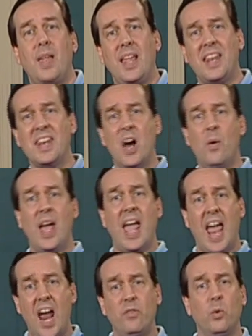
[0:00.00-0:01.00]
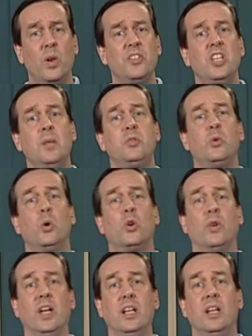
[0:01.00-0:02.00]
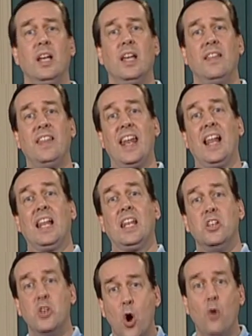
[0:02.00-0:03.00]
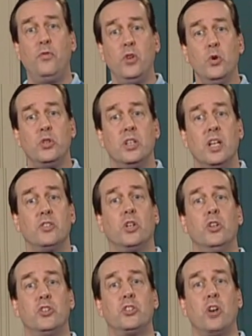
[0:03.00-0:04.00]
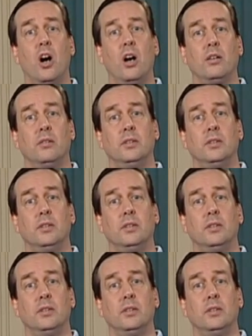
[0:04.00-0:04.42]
Now, everyone seems to agree that no fusion is a good start.